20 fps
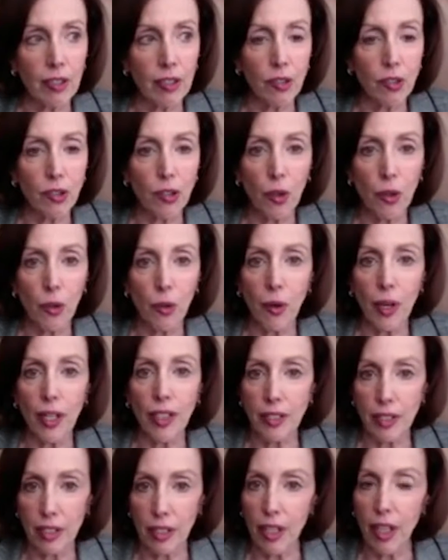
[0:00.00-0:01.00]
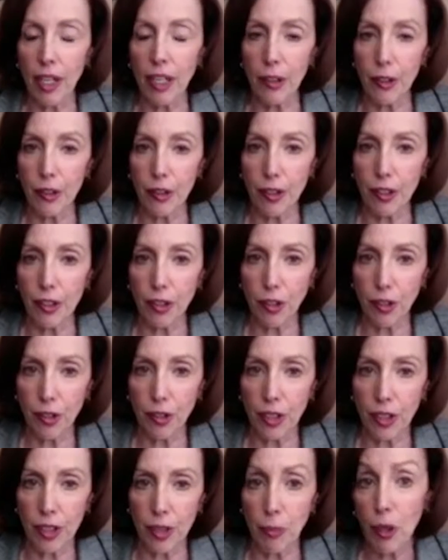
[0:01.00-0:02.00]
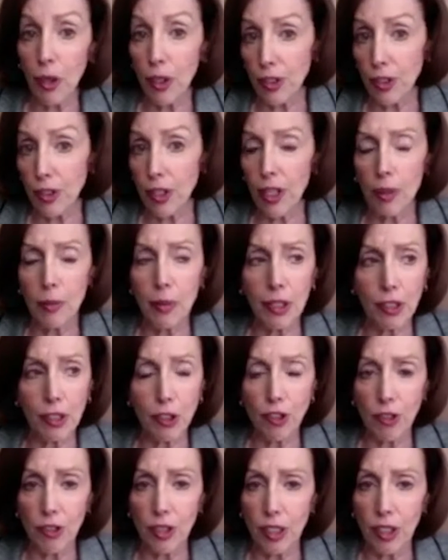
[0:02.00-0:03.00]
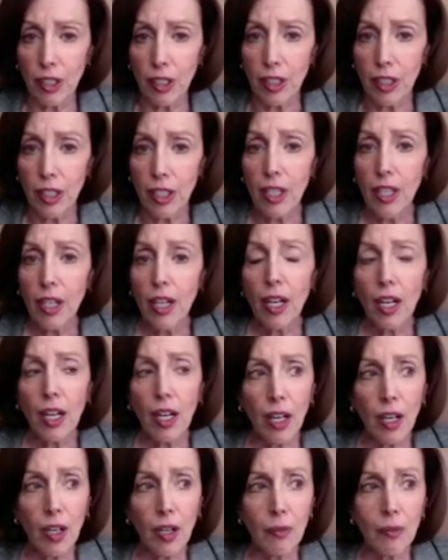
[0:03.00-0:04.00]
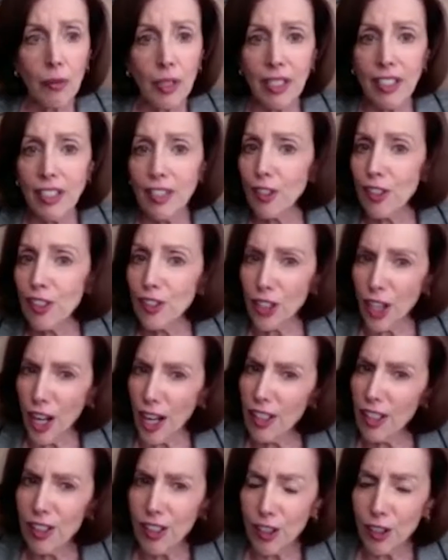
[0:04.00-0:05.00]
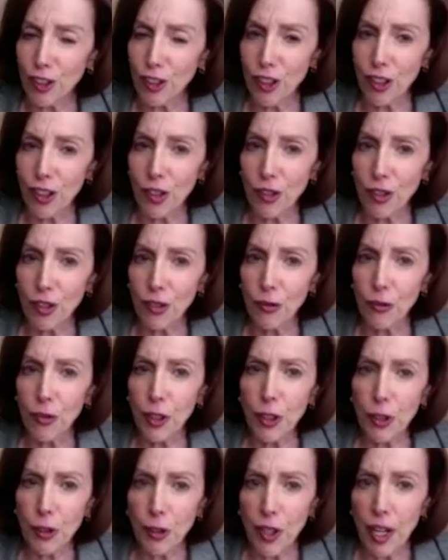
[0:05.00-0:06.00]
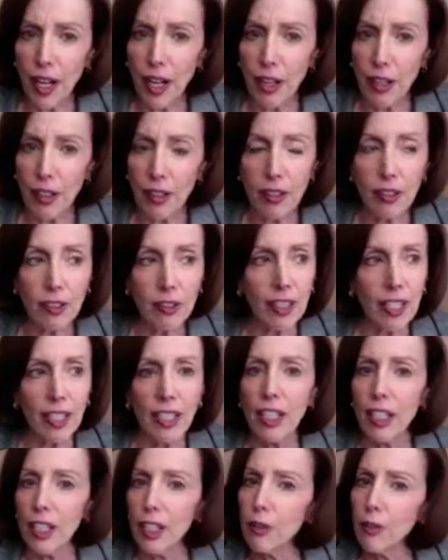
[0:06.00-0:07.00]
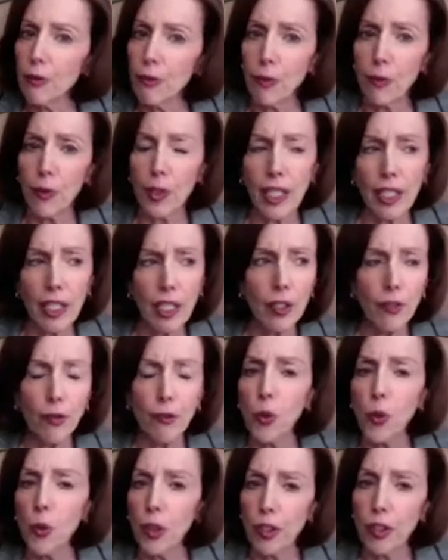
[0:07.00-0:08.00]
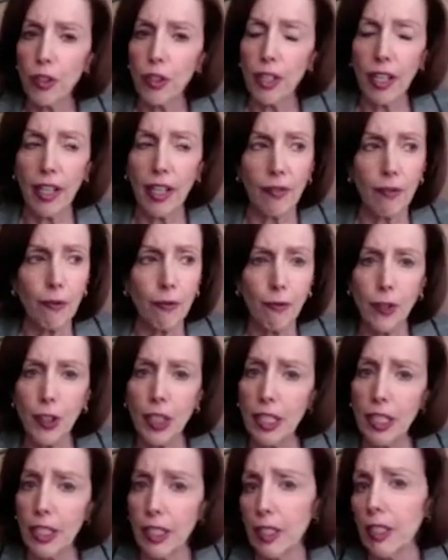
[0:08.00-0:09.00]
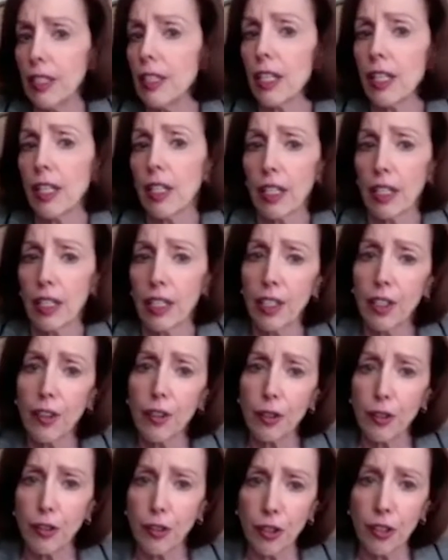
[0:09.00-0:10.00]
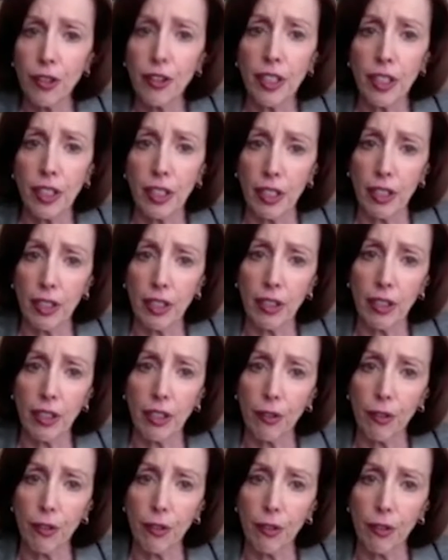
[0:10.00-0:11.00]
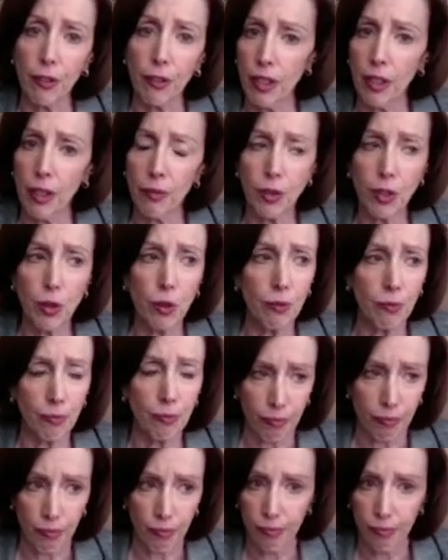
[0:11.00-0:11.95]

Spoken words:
so I did hire an attorney part-time initially. It is a challenge, to figure out, can I afford and feed another attorney enough to